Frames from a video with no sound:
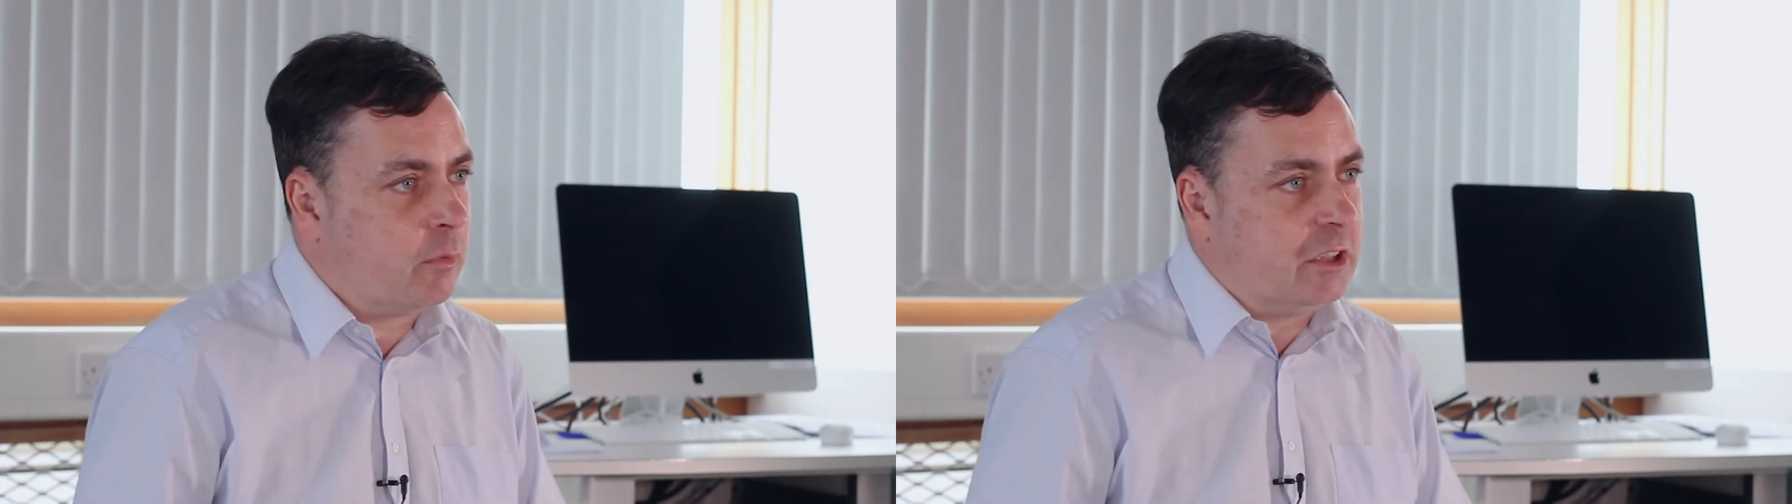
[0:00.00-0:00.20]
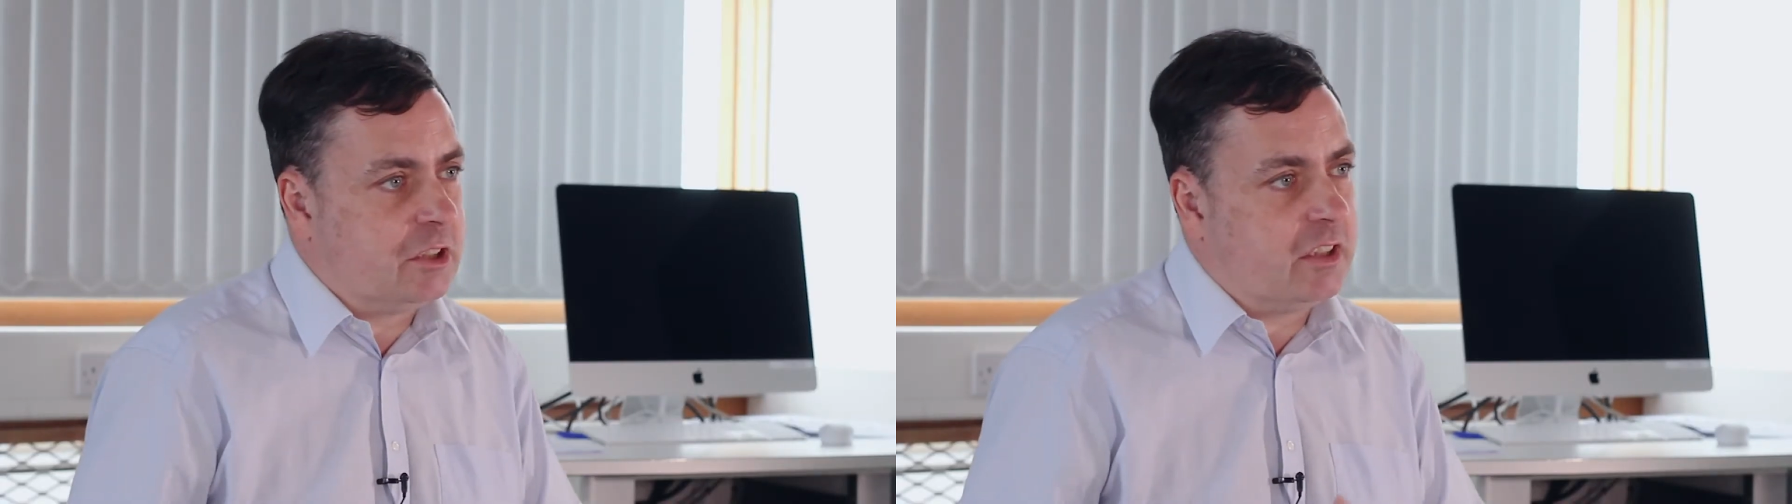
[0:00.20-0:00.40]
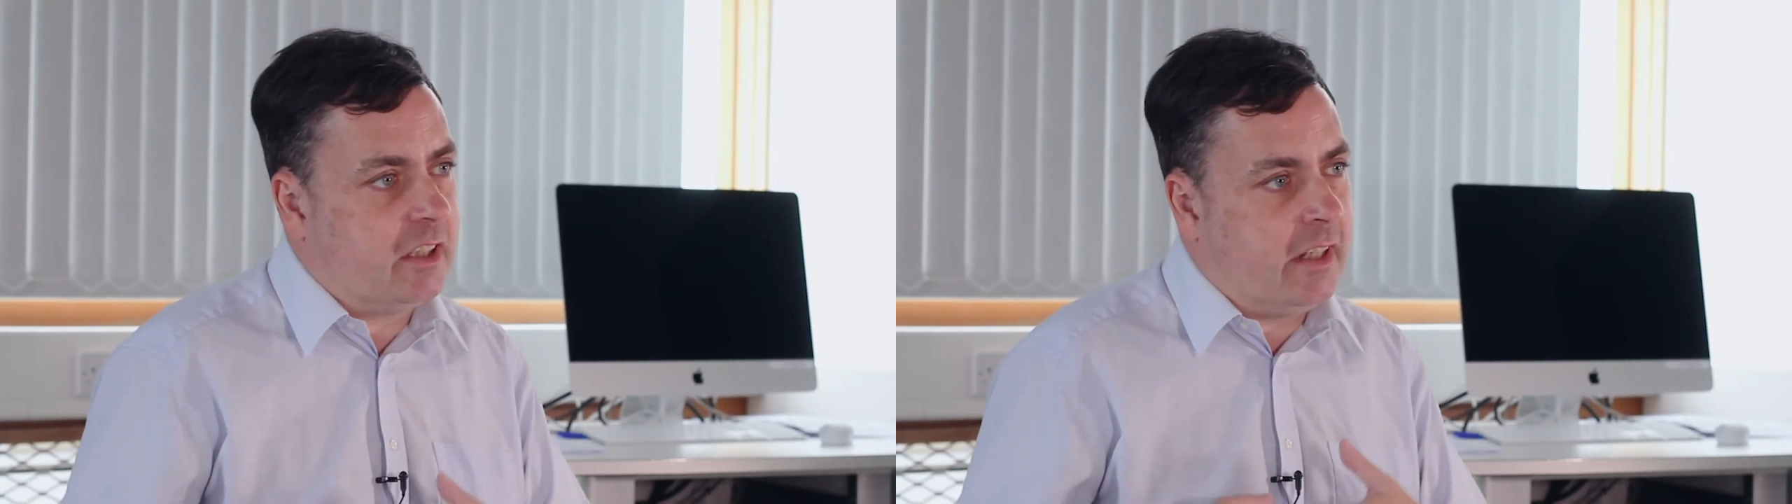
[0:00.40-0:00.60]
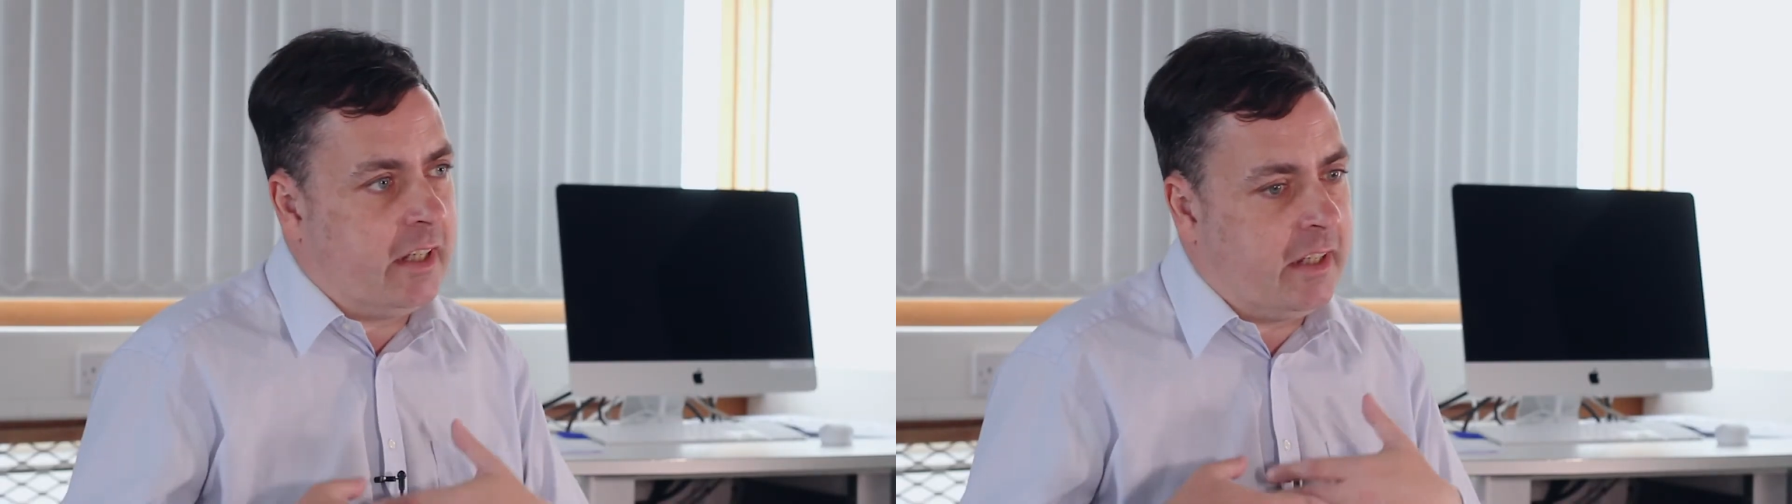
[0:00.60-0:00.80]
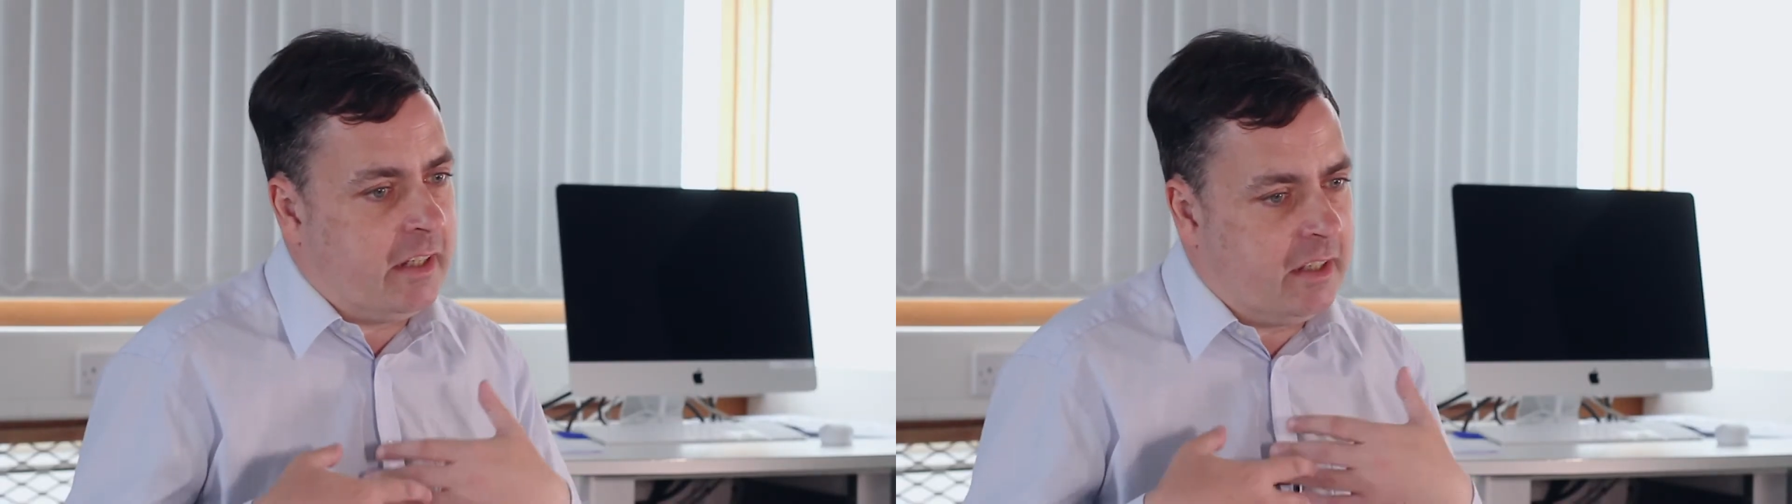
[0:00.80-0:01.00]
which
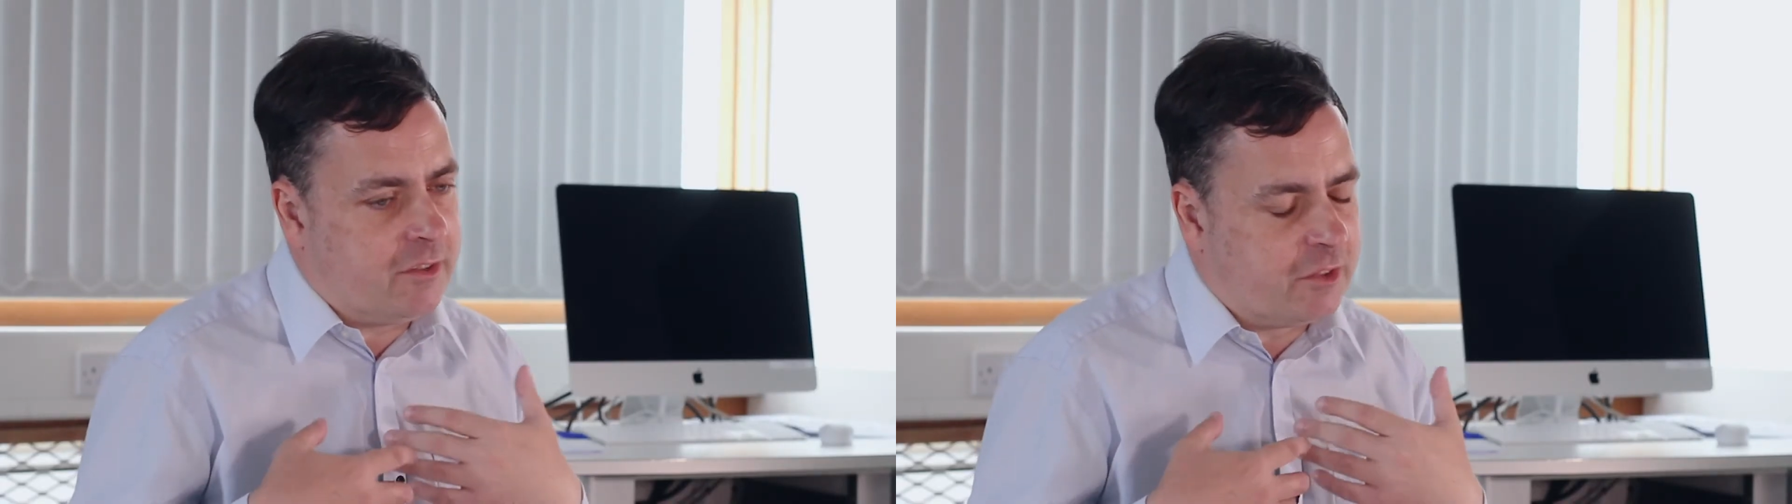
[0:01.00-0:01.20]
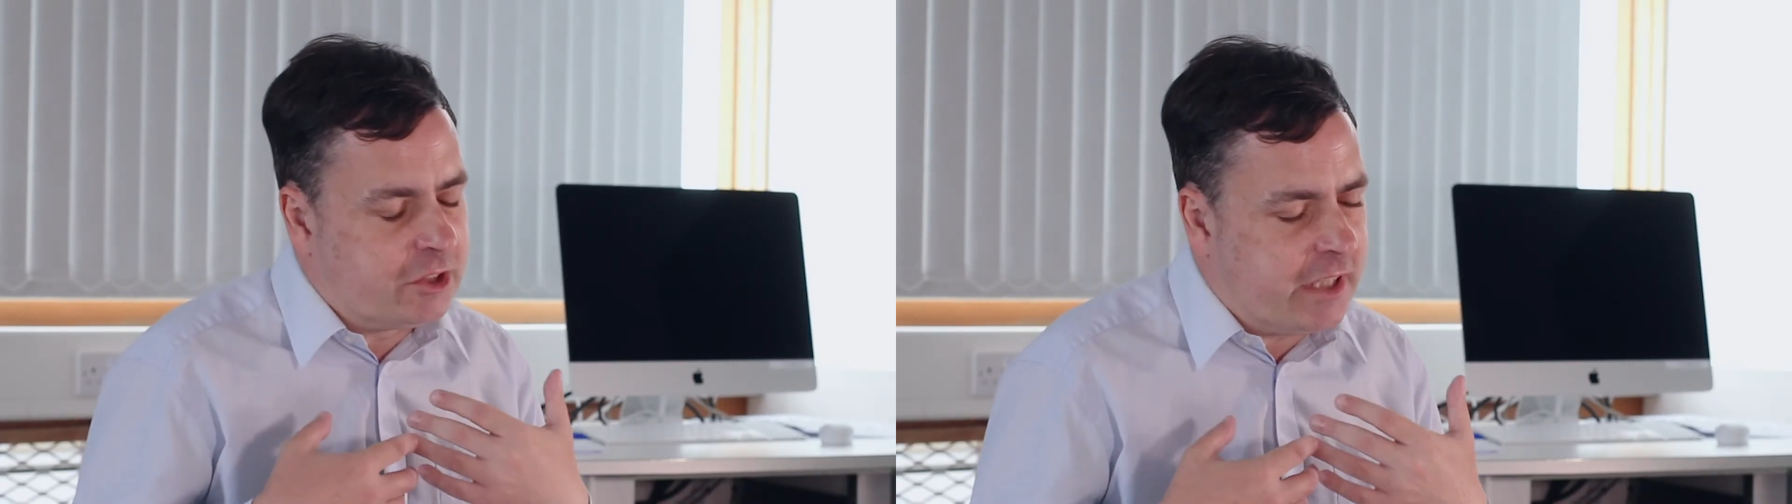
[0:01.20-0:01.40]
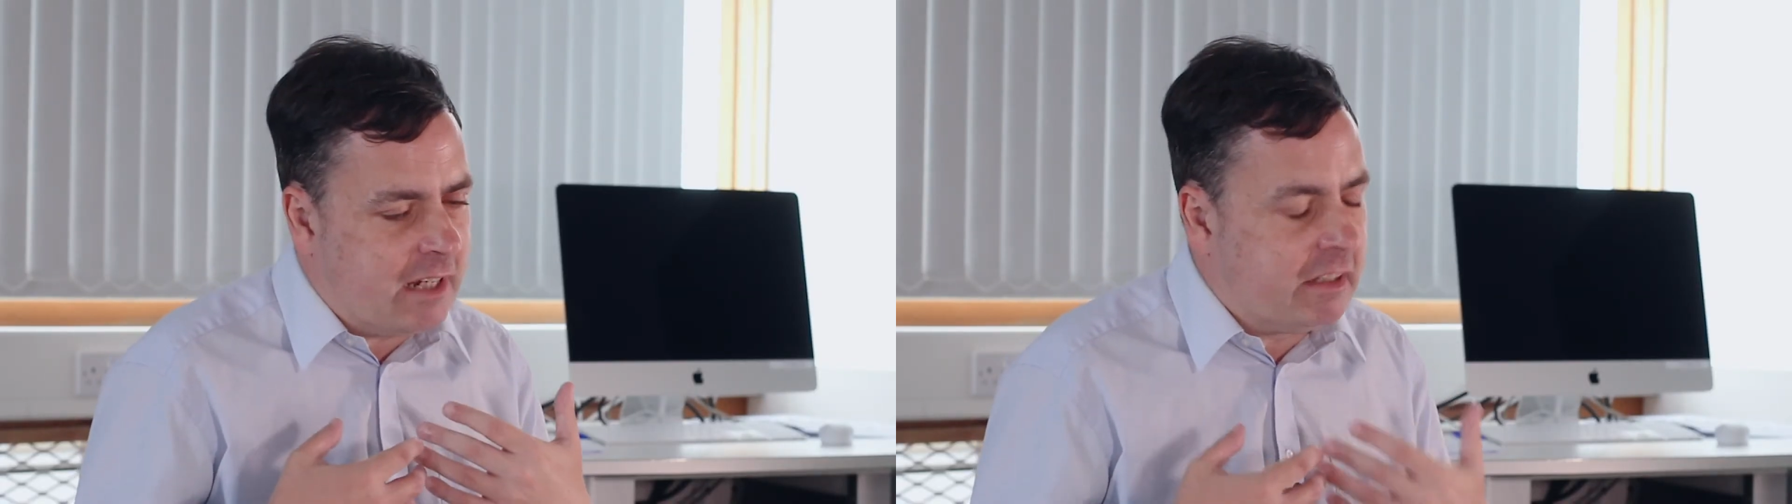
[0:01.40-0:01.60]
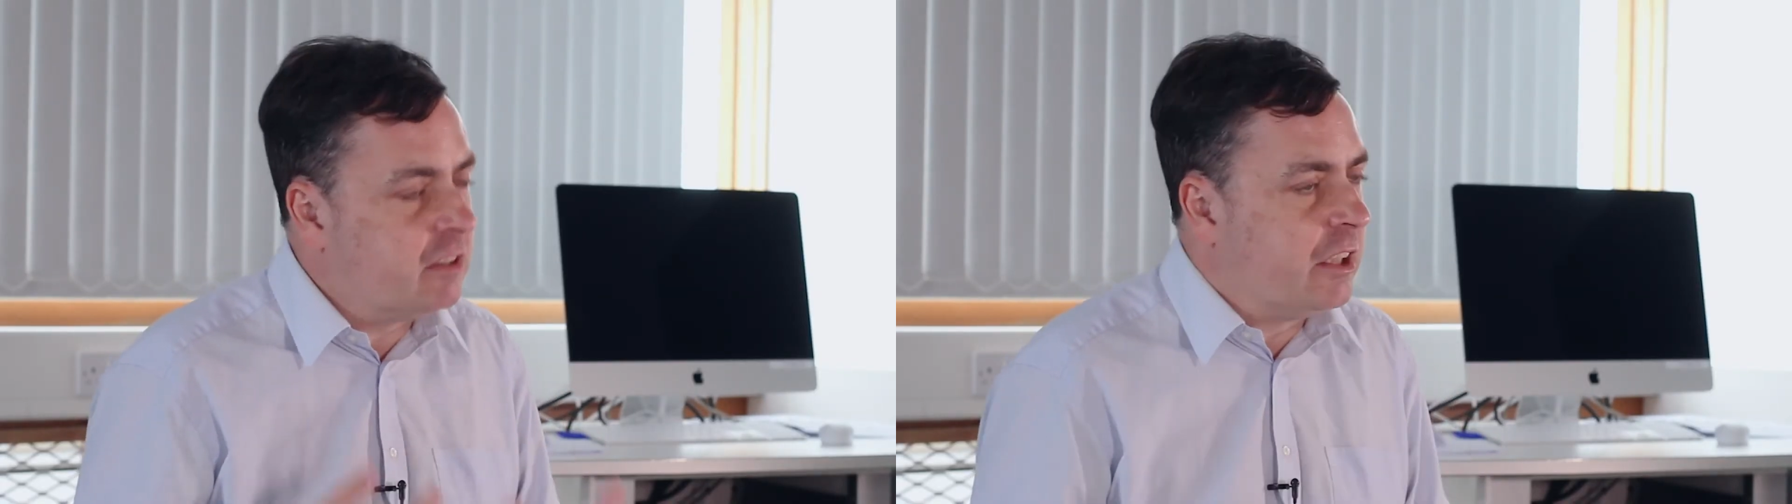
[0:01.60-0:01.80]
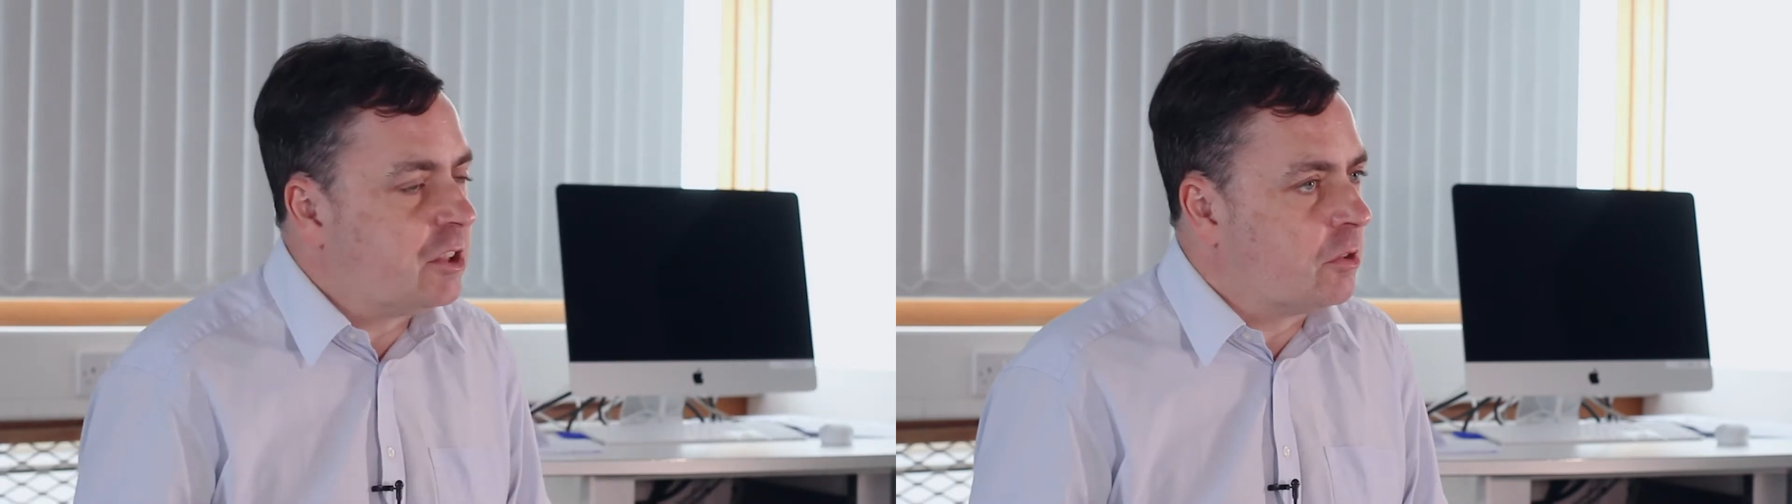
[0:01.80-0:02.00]
is for sharing
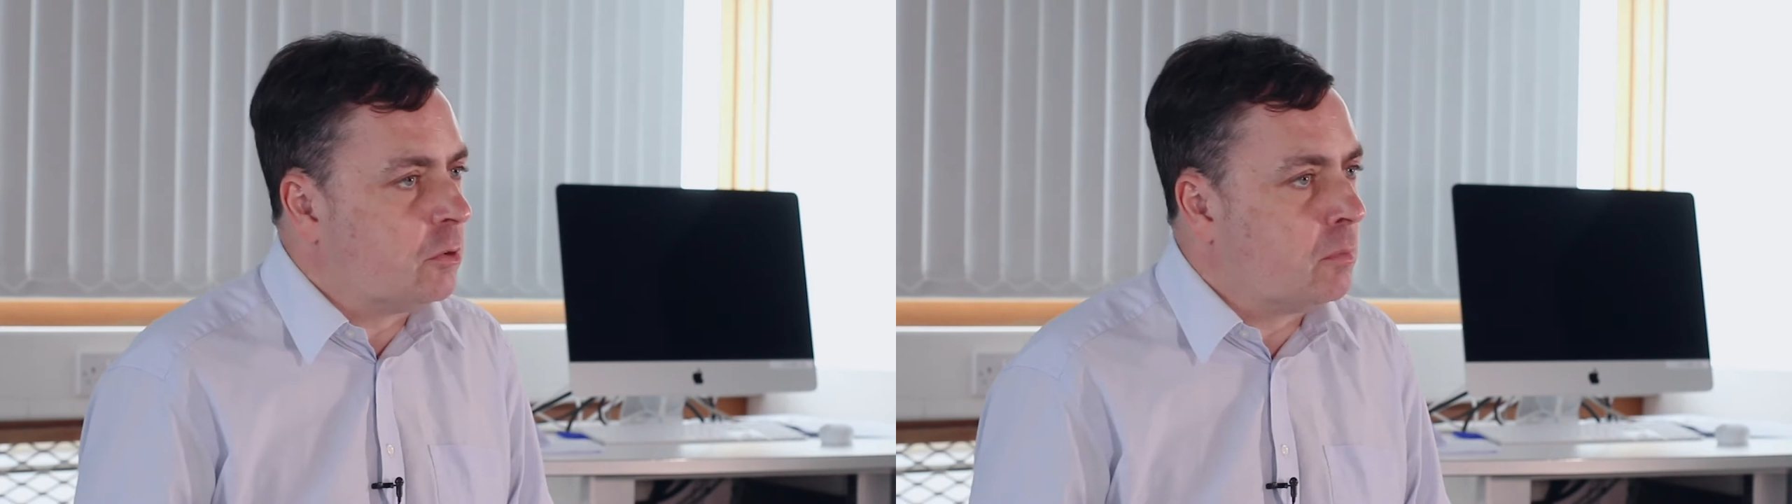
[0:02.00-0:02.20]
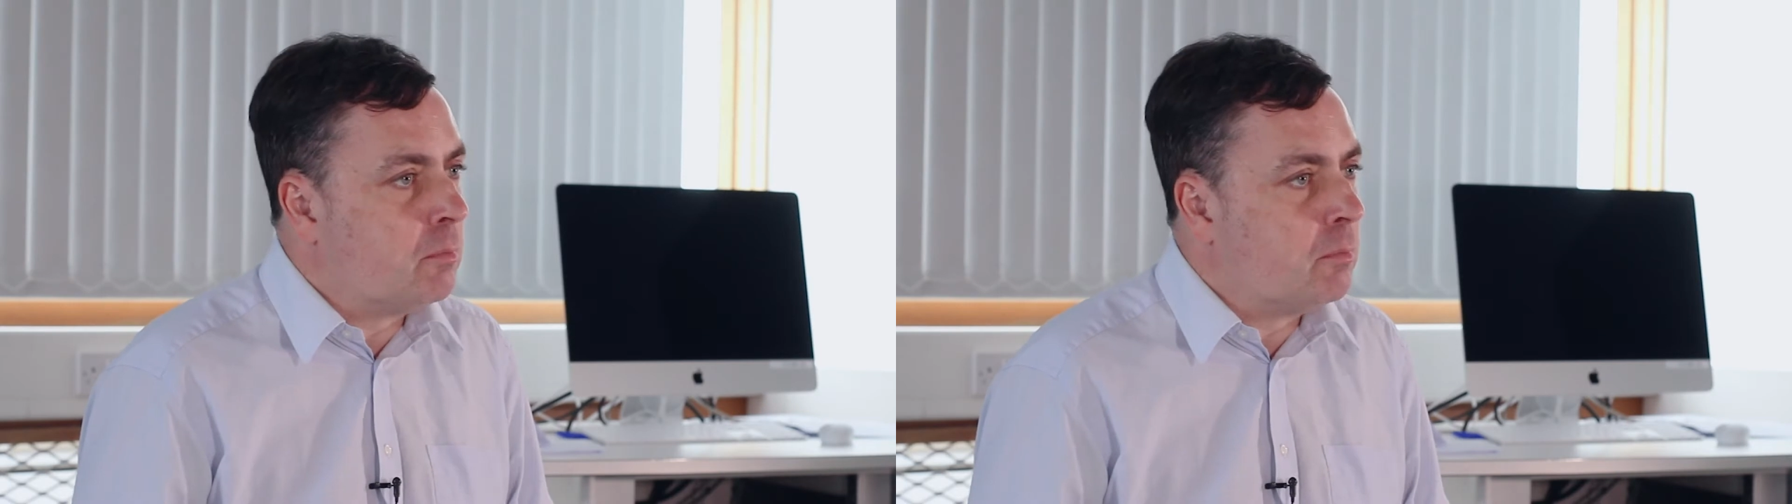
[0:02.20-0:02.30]
digital